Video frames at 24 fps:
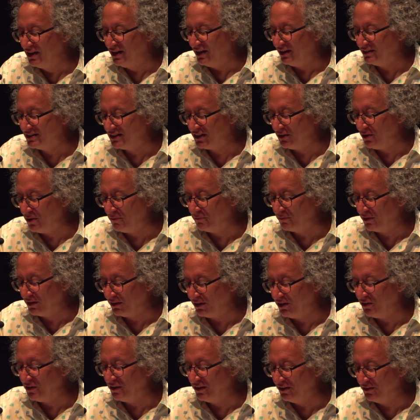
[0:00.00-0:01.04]
And so I'm
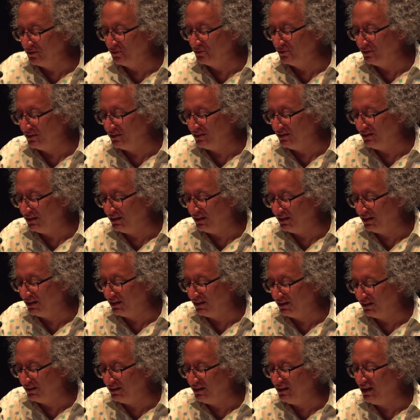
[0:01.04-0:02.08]
going to
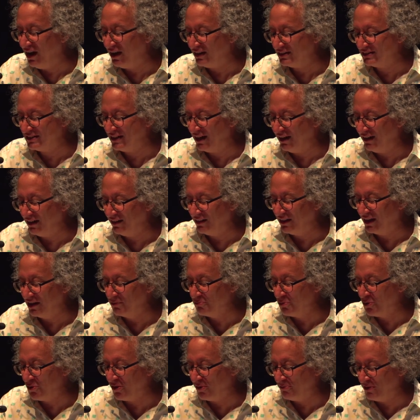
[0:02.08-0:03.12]
uh, not say
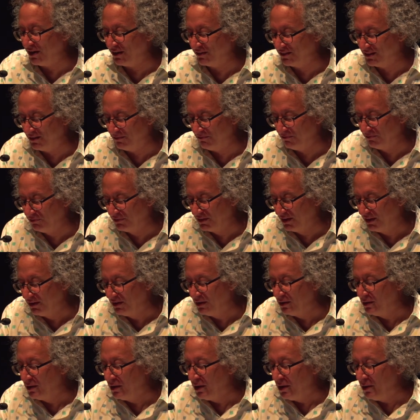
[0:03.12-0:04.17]
anything more about them.
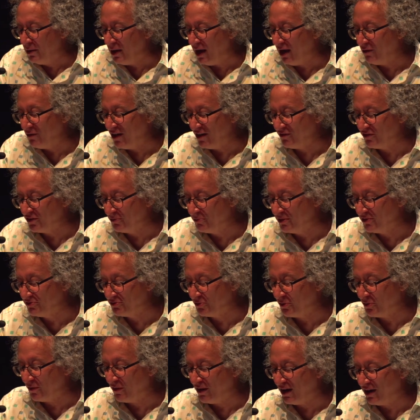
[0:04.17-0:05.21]
However,
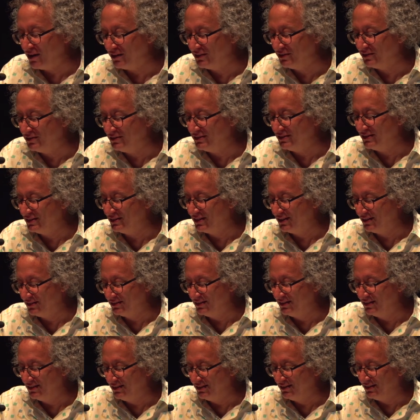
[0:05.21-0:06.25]
before I
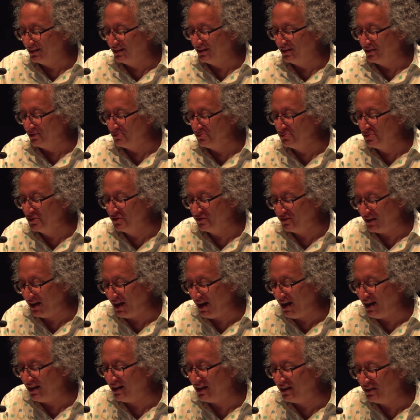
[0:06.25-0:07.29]
uh, move
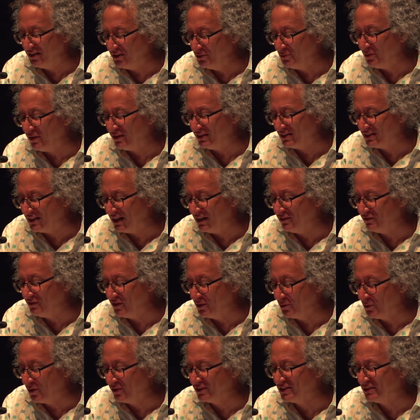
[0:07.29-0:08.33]
ahead, I do want to say a
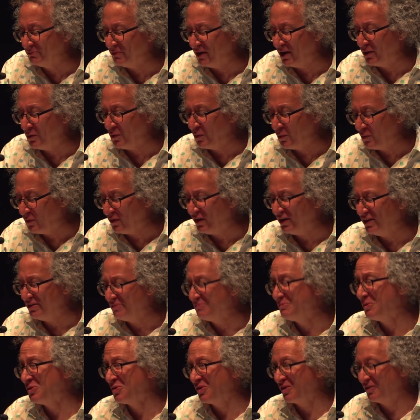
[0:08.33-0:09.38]
few words about
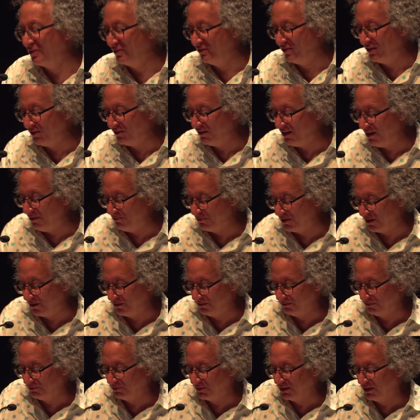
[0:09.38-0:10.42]
one more of their number,
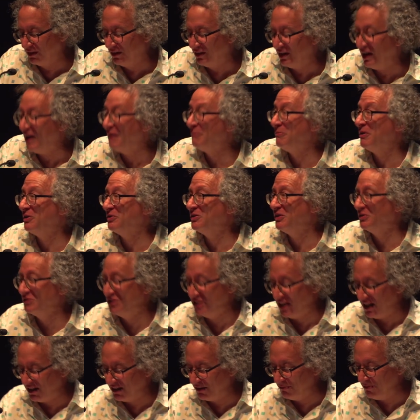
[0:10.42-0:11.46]
Alberto
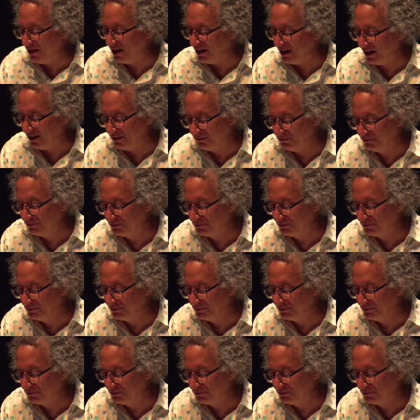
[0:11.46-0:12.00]
Giacometti.